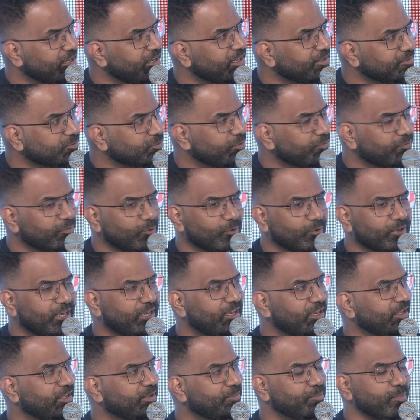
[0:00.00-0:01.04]
Like, so if you look at
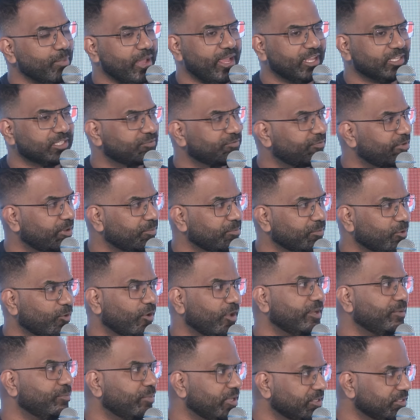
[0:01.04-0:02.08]
like Base from
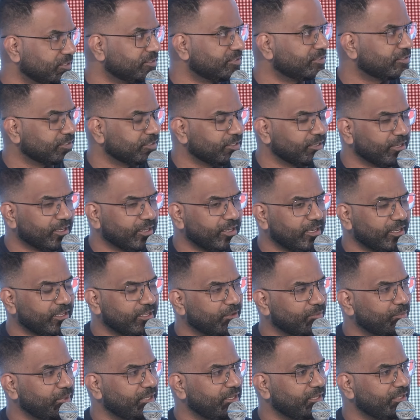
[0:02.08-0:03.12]
Coinbase, right? Like,
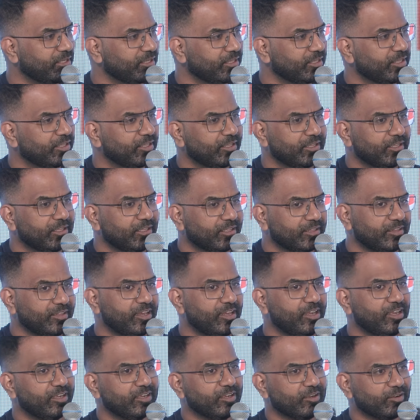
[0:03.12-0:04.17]
I mean, they
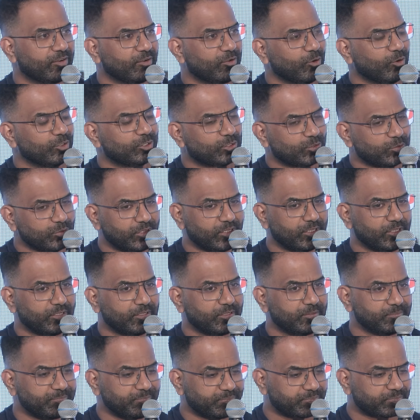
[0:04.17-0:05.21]
didn't go through
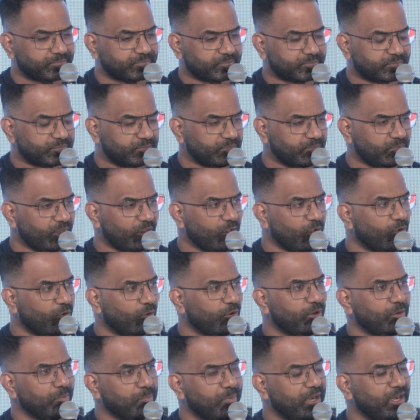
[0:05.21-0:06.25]
the
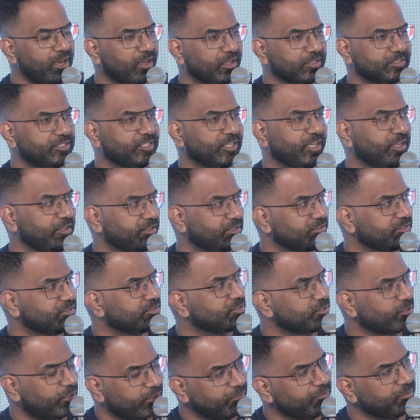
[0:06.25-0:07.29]
whole build a chain
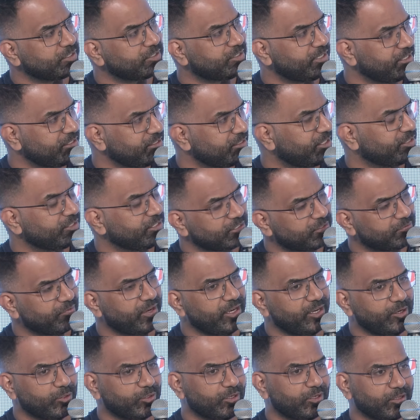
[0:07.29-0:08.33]
sort of a stage. They just
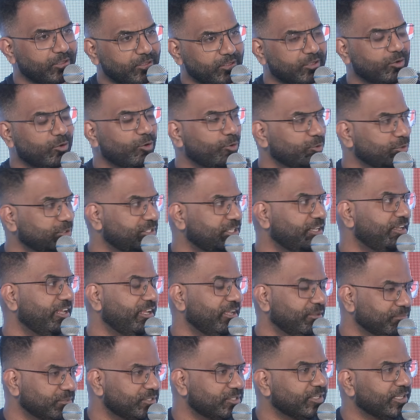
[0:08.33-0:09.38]
went to the go to
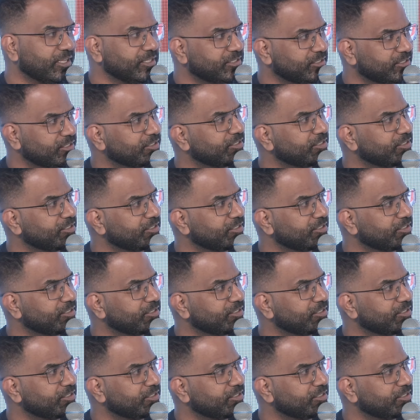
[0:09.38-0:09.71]
GTM stage.